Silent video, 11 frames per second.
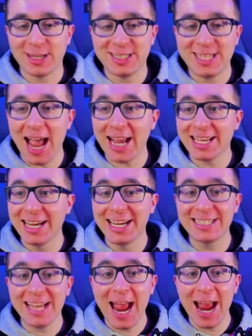
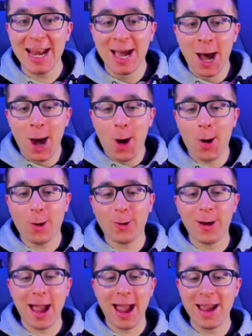seconds in.
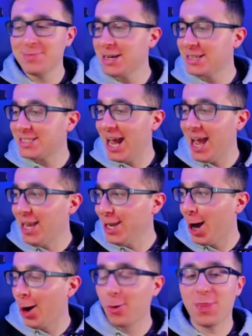Jorge
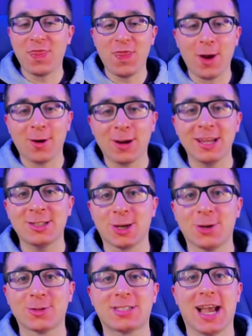Mateo.
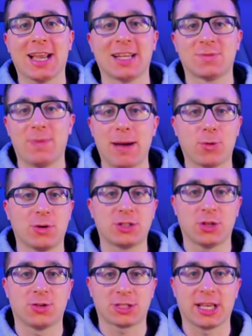32 seconds Bobby Witt
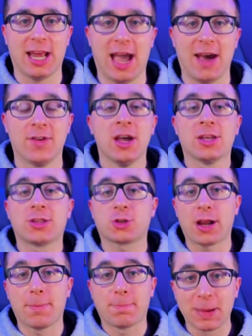Jr. is going to have to
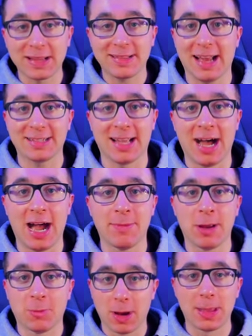try to beat that time
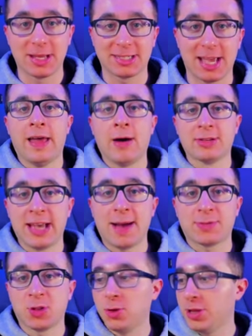and win this thing. That was
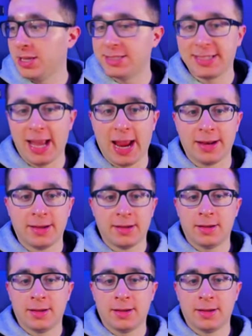absolutely insane.